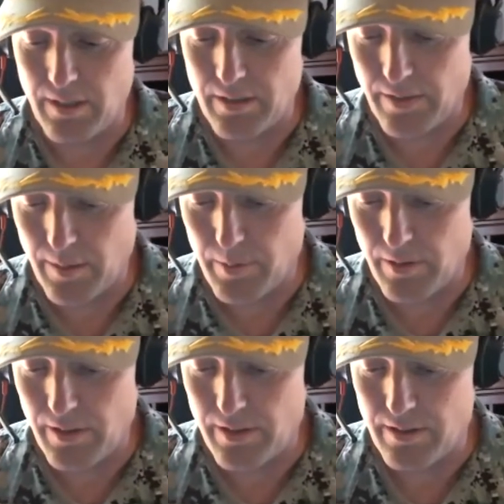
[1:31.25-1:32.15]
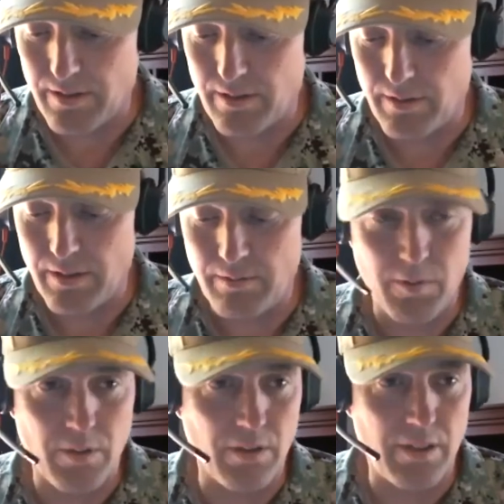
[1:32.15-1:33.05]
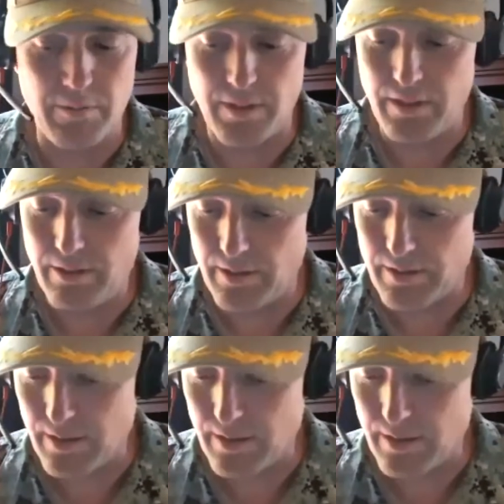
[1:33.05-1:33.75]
lines of operations, we're aligned with the U.S.